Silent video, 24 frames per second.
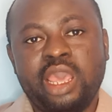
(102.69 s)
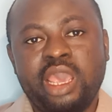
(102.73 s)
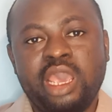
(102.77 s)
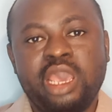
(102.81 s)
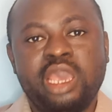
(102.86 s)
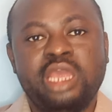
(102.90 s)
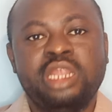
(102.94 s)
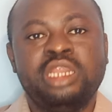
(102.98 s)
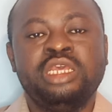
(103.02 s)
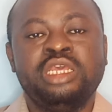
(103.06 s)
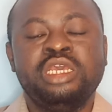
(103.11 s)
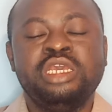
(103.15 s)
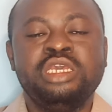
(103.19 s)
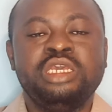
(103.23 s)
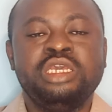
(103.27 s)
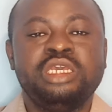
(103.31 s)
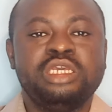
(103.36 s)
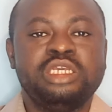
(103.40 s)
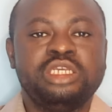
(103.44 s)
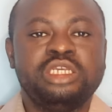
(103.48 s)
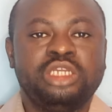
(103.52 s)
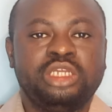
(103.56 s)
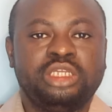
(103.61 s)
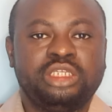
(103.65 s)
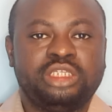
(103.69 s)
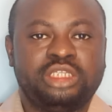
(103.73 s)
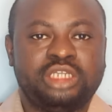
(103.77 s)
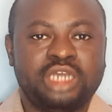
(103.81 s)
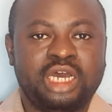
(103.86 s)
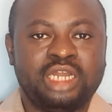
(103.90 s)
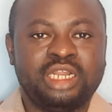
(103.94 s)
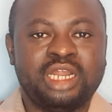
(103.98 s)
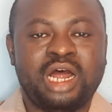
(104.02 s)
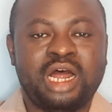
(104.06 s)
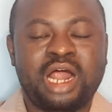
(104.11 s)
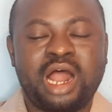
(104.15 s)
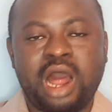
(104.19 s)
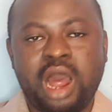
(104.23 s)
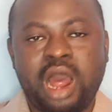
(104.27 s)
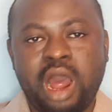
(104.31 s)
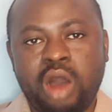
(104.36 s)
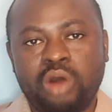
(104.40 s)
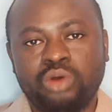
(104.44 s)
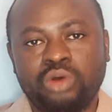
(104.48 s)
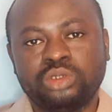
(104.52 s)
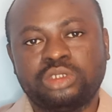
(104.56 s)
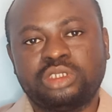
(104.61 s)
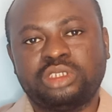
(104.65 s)
any journal
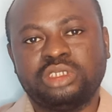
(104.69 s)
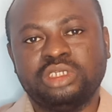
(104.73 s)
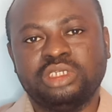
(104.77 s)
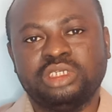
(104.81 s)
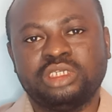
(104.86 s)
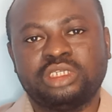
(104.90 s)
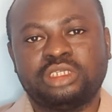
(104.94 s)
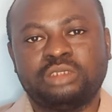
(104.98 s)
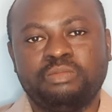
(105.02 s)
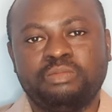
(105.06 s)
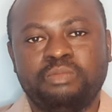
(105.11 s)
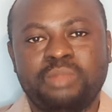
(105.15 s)
houses,